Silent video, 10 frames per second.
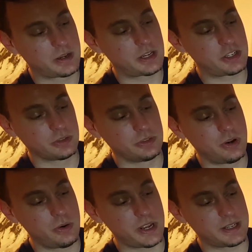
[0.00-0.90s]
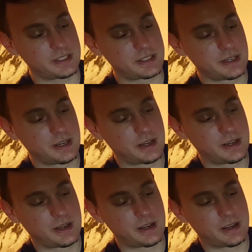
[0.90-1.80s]
Because you'll notice
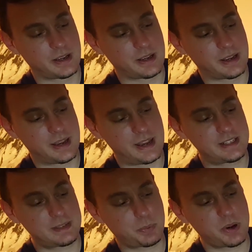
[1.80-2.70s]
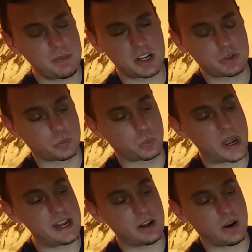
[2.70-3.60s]
it's pretty much
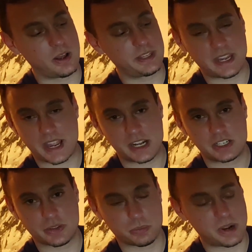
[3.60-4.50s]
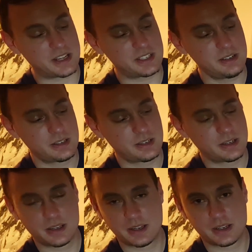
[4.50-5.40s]
right on the edge of the resin,
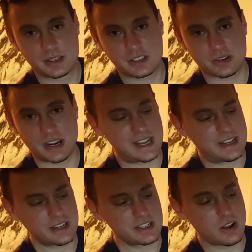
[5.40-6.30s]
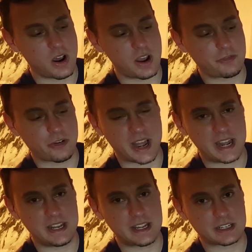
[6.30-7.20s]
so it doesn't offer
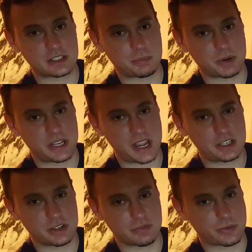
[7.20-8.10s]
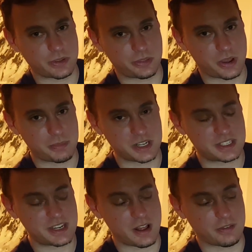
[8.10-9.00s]
any extra protection for the thumb
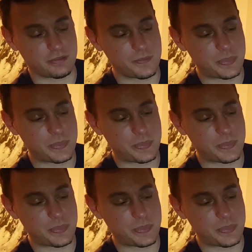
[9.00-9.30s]
itself.